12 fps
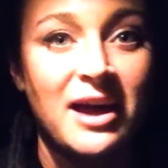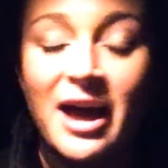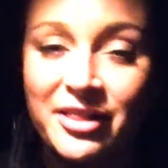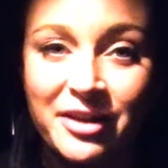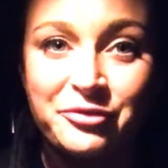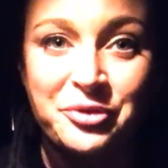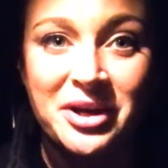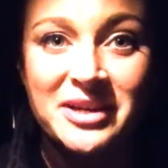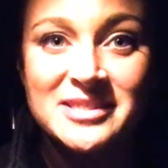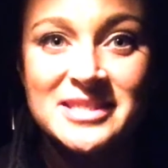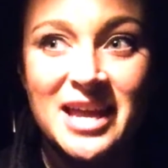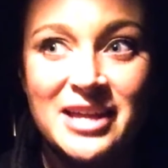I love
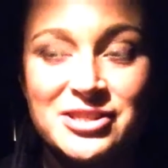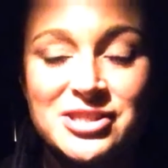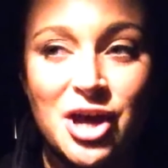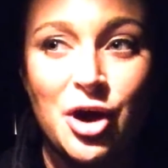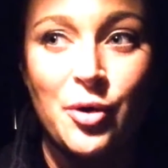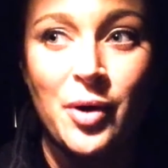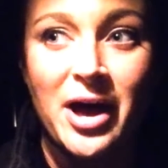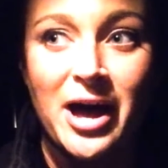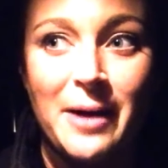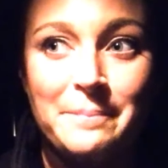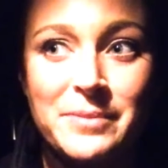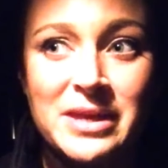wings. And so
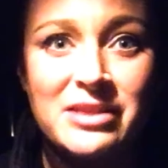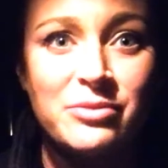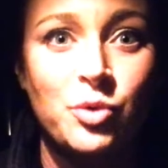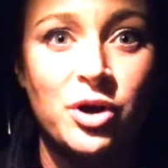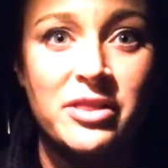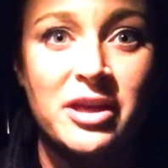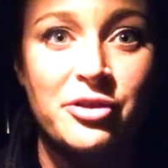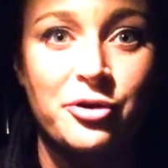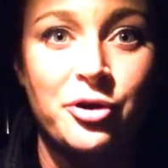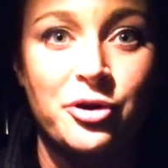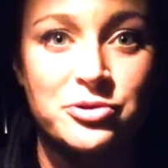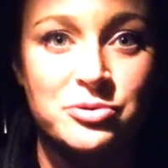me and one of the other
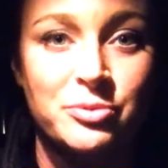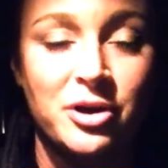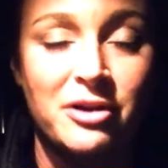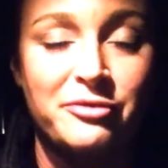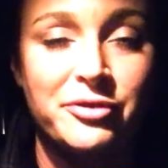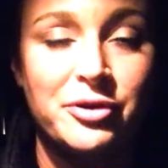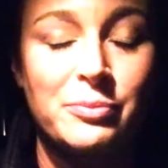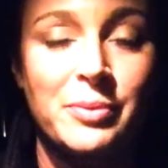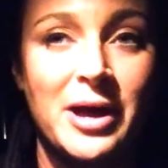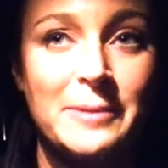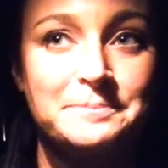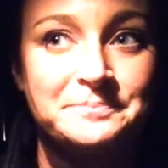girls, we brought our food,
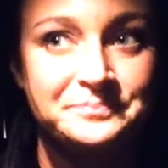but